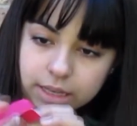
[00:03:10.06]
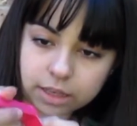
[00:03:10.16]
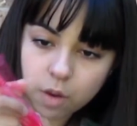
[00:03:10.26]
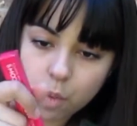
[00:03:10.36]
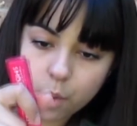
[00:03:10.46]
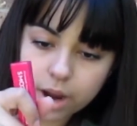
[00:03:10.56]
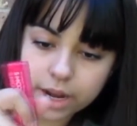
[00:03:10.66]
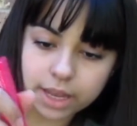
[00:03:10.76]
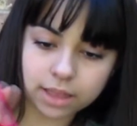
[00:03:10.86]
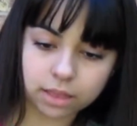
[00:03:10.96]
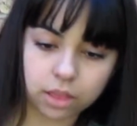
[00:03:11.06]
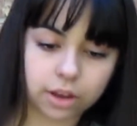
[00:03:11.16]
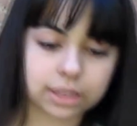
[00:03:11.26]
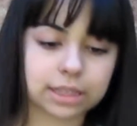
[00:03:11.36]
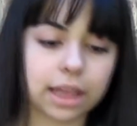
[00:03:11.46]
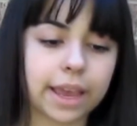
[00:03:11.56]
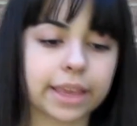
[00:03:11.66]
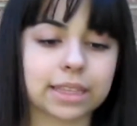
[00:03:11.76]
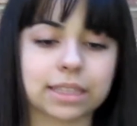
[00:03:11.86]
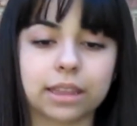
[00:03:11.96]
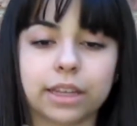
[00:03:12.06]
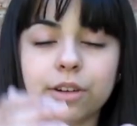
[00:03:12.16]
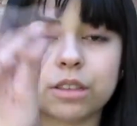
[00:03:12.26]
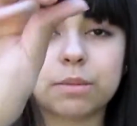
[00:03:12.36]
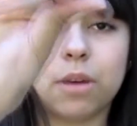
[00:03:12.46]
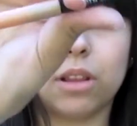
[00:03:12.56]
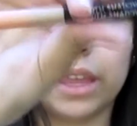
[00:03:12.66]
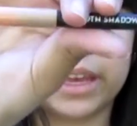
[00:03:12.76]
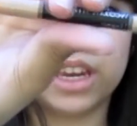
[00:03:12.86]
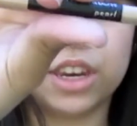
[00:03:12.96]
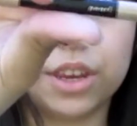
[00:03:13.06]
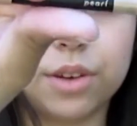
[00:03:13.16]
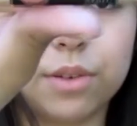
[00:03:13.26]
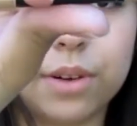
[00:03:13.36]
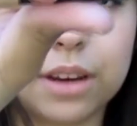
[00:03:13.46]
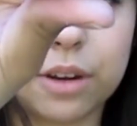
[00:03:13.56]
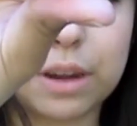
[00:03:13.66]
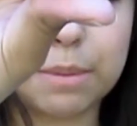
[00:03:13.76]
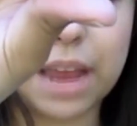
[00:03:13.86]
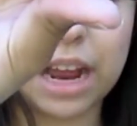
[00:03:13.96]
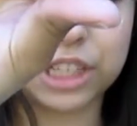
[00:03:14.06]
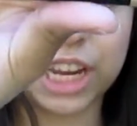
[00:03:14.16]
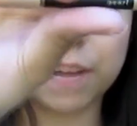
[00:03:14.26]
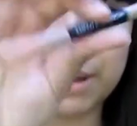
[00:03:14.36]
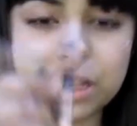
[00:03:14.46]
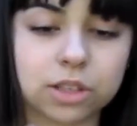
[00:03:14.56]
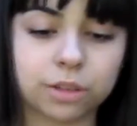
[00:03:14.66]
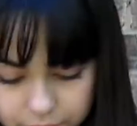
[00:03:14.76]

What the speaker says: is what it looks like. It's a little small, like, nude creamy eyeshadow pencil.